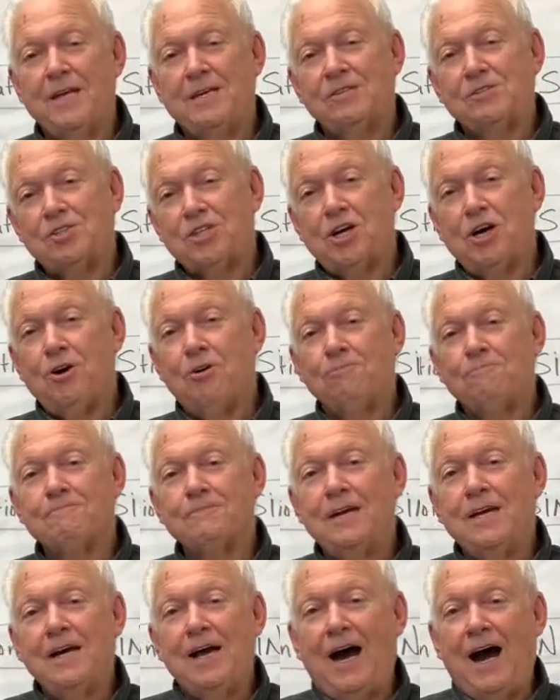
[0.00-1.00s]
So
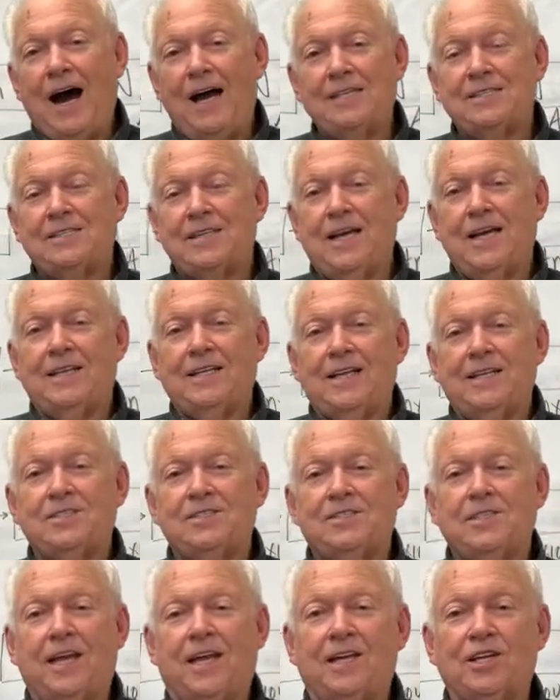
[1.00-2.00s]
I say,
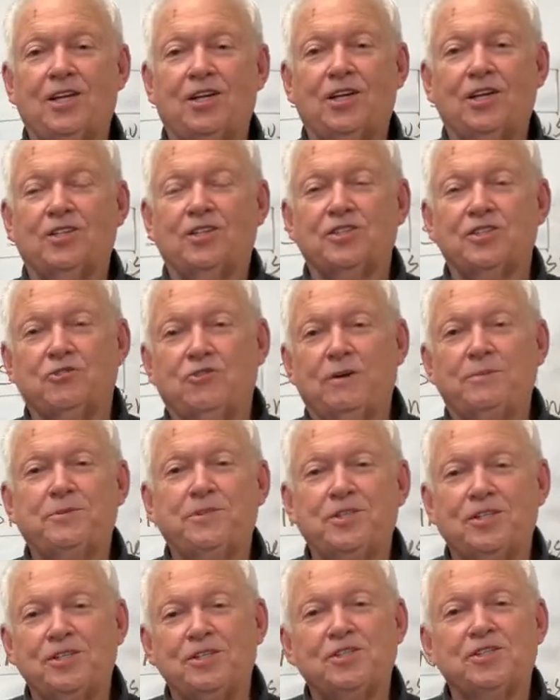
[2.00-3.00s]
let's take a look at the
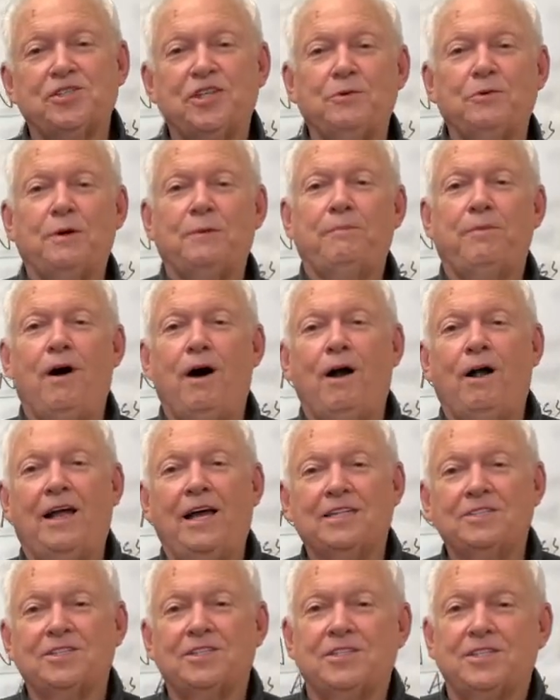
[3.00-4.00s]
scripture and see what Paul
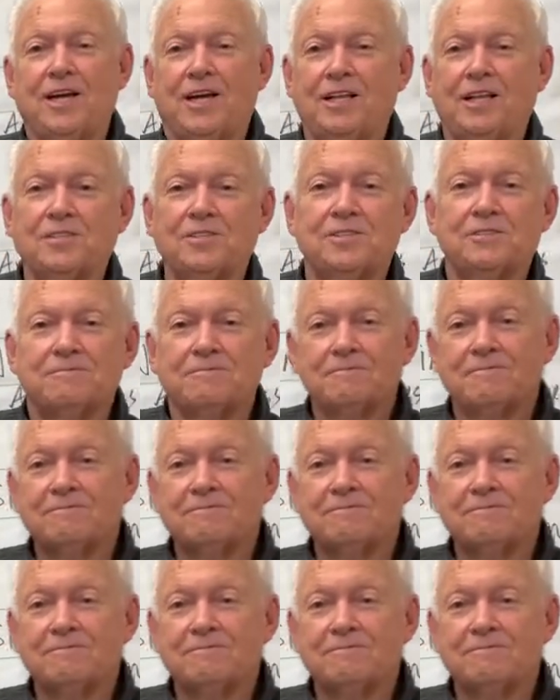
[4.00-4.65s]
has to tell us.